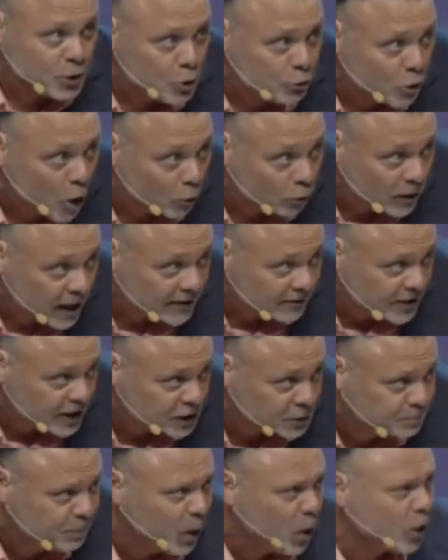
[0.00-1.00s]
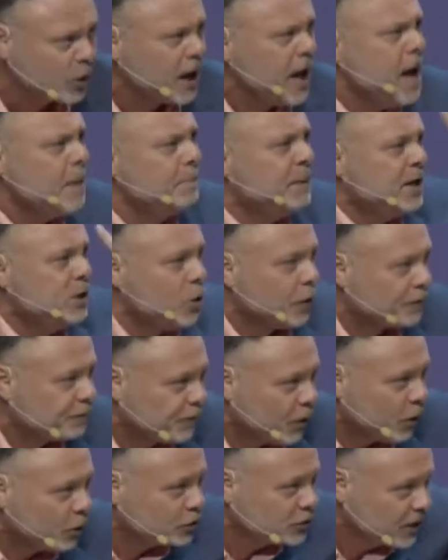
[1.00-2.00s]
when you don't let this book be your
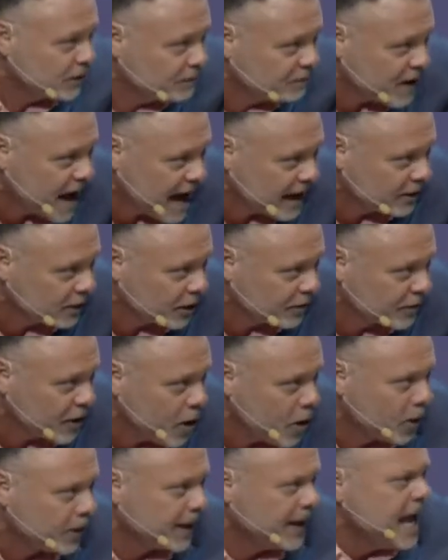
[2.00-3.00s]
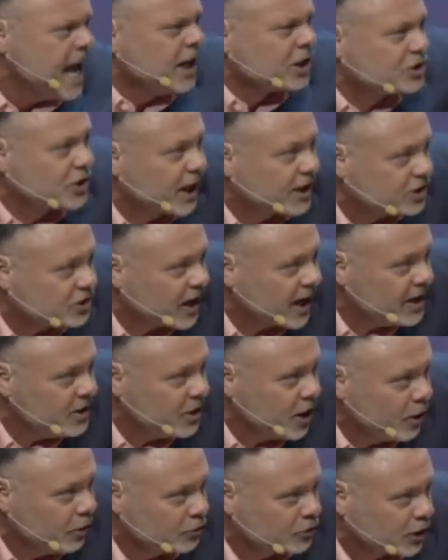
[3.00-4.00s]
first and final authority.
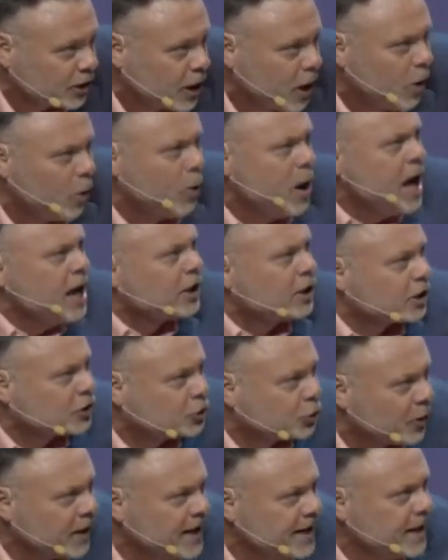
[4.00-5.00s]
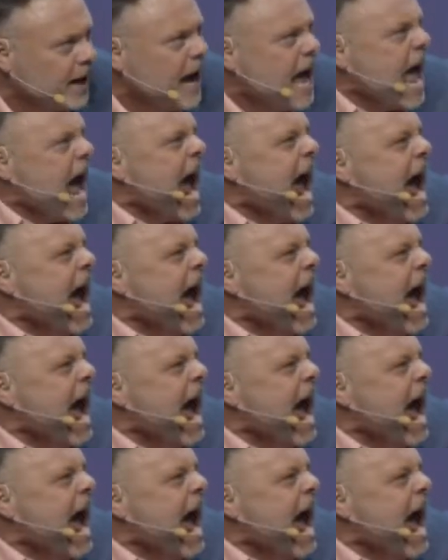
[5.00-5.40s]
16 years ago, Katrina